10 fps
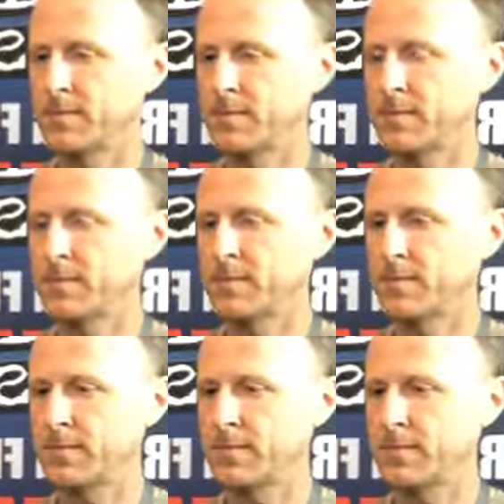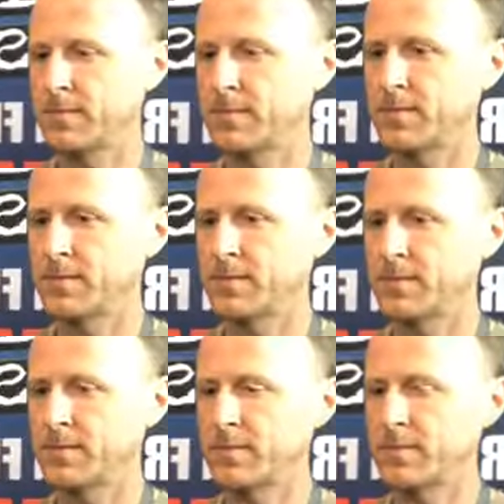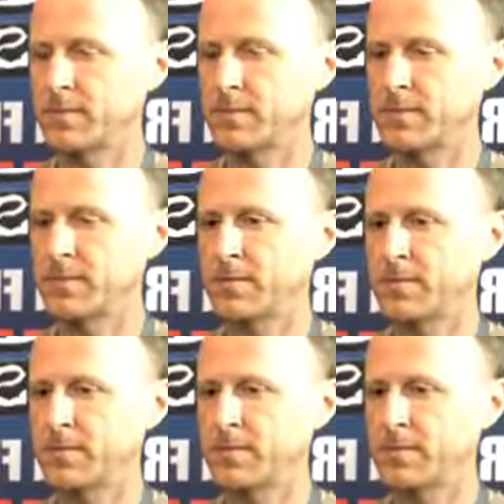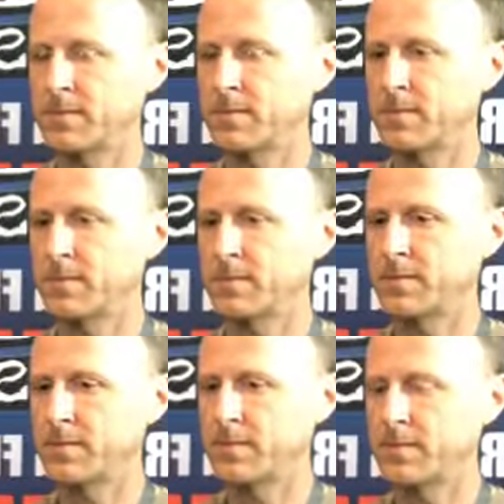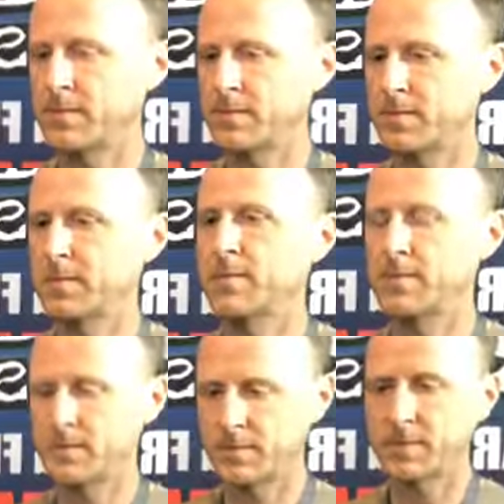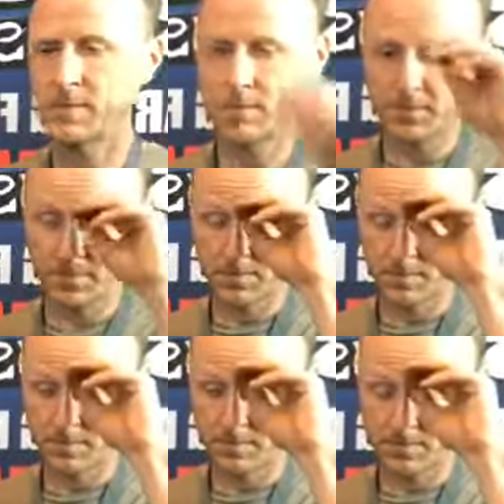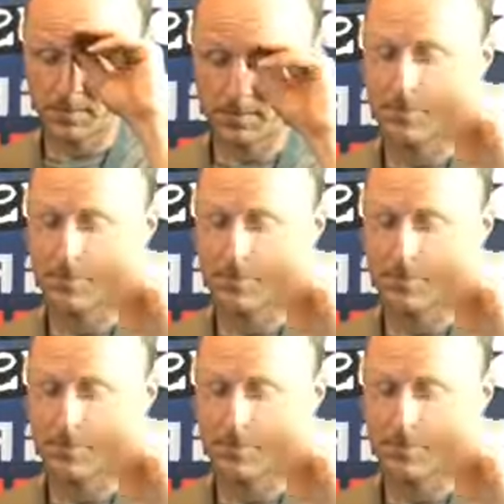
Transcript: No words are spoken by the person on screen.